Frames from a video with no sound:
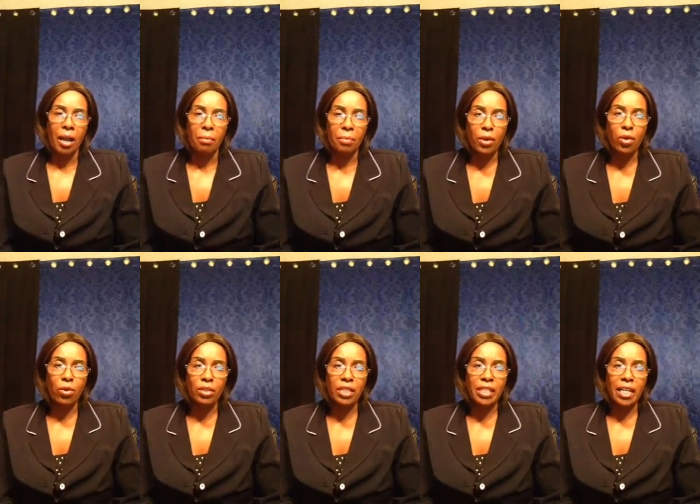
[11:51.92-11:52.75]

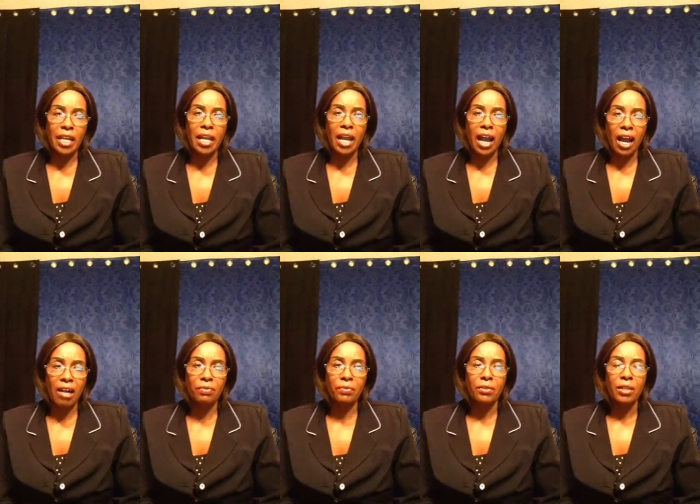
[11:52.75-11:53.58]
because they
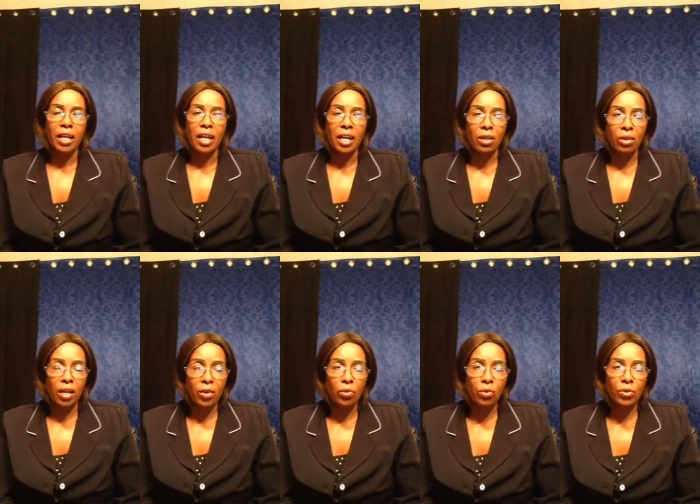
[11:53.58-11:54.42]
have a,
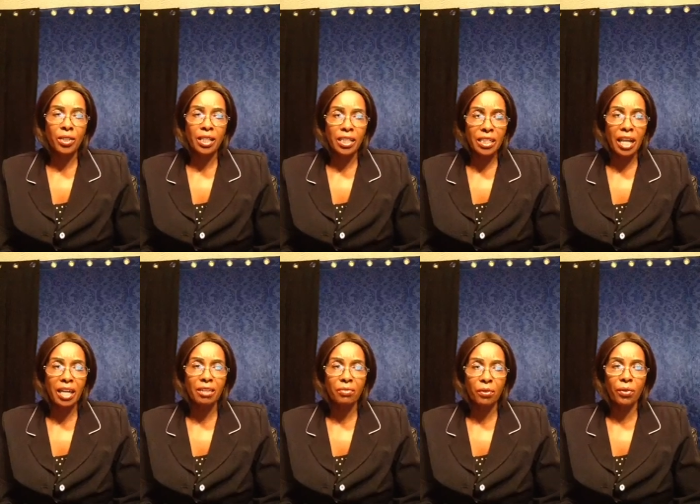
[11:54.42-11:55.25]
a good
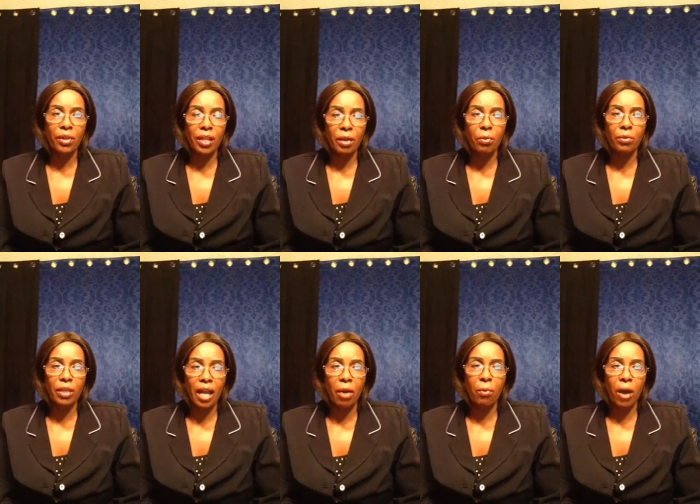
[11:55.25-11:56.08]
return for the,
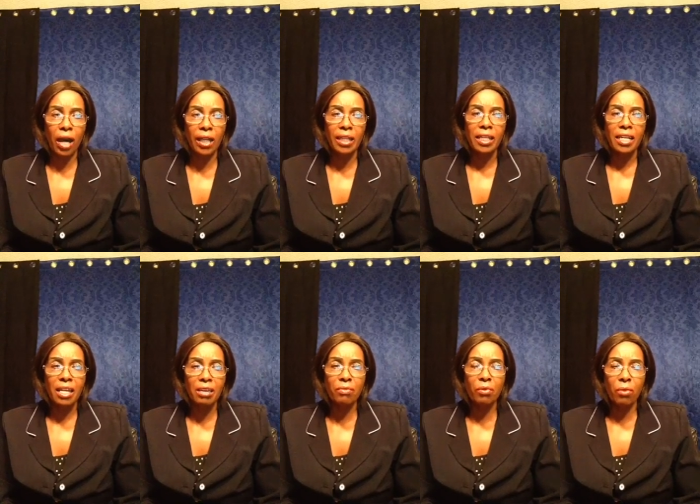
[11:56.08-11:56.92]
their work.
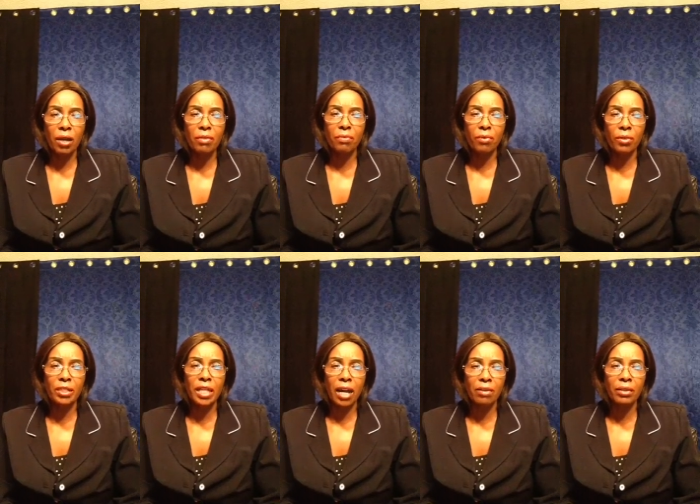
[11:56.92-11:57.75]
If one falls
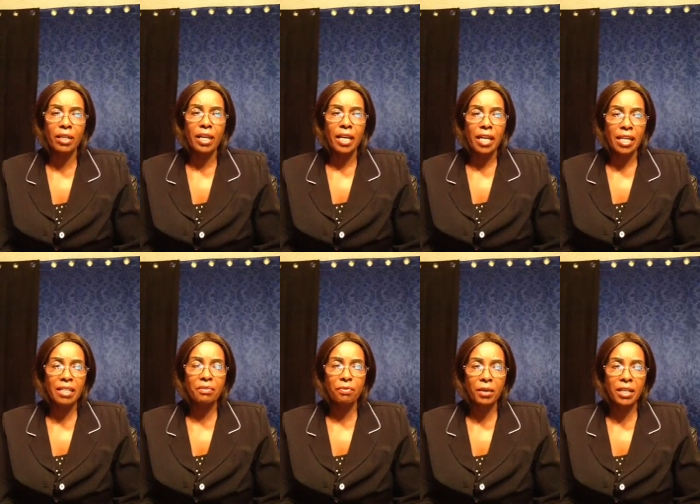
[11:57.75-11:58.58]
down,
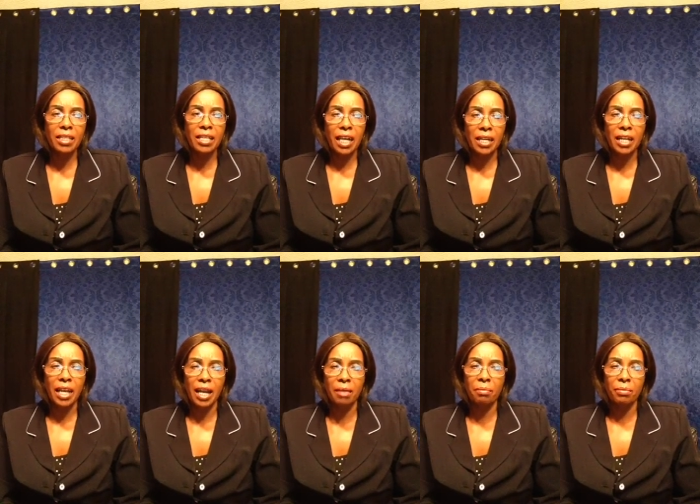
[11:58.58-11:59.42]
his friends can
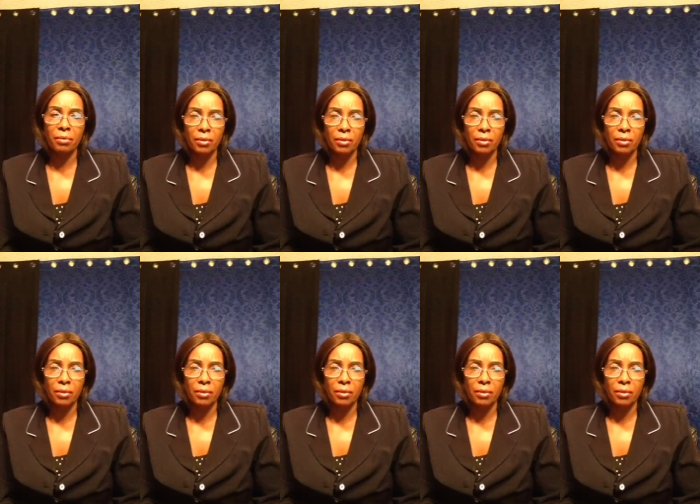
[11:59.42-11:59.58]
help